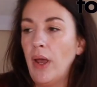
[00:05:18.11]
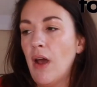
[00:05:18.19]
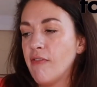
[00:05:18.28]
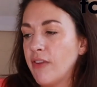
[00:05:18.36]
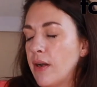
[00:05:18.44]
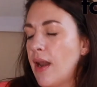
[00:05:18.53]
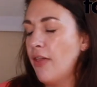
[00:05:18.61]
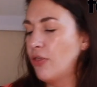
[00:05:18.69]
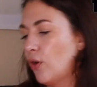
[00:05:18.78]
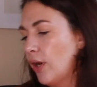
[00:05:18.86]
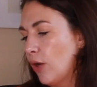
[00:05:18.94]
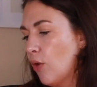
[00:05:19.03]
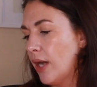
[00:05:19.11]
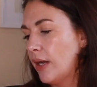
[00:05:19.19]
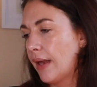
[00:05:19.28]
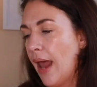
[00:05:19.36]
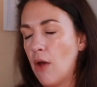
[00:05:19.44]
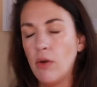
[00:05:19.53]
We offer Net30
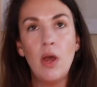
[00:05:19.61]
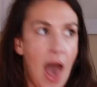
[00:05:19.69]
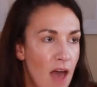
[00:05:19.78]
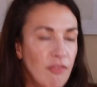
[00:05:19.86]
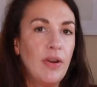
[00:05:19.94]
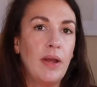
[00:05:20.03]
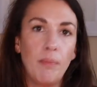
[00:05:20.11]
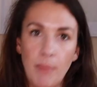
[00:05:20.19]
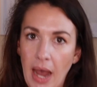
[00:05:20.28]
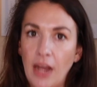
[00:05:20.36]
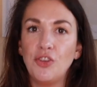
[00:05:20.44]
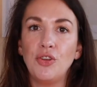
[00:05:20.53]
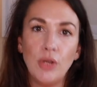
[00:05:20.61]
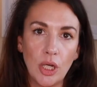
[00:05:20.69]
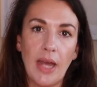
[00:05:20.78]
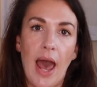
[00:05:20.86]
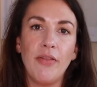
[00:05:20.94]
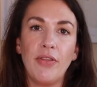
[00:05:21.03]
credit account. Every page you
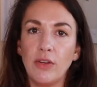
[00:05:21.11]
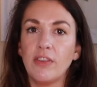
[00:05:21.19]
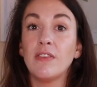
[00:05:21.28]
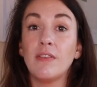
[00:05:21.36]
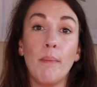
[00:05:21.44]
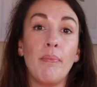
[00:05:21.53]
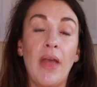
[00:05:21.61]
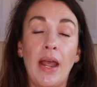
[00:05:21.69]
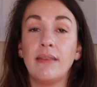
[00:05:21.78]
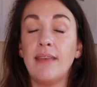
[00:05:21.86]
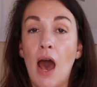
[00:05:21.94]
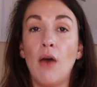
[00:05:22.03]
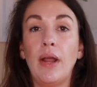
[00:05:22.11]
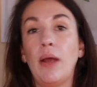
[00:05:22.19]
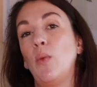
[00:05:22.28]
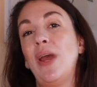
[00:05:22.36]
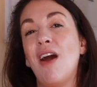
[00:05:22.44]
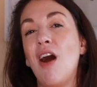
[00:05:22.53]
look at, there's something
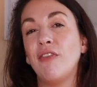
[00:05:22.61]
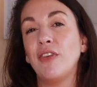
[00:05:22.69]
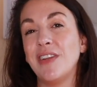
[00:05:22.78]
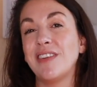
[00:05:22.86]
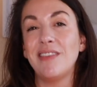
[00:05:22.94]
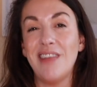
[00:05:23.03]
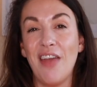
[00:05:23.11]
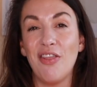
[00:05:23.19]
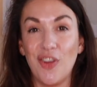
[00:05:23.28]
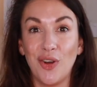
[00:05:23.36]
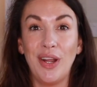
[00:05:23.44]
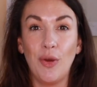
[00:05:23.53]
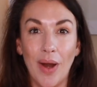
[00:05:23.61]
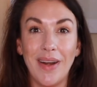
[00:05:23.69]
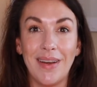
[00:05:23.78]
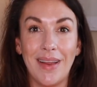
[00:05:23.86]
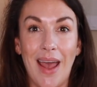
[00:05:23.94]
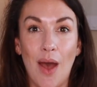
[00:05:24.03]
touting, we offer this Net30
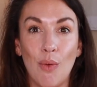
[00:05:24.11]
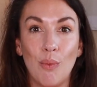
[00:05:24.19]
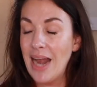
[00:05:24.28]
credit account.